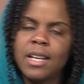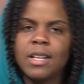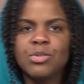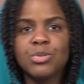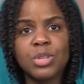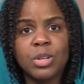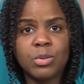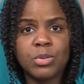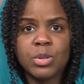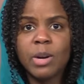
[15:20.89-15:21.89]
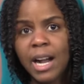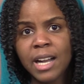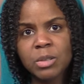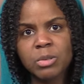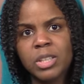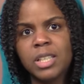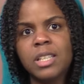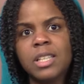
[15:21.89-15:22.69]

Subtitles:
and using also irony,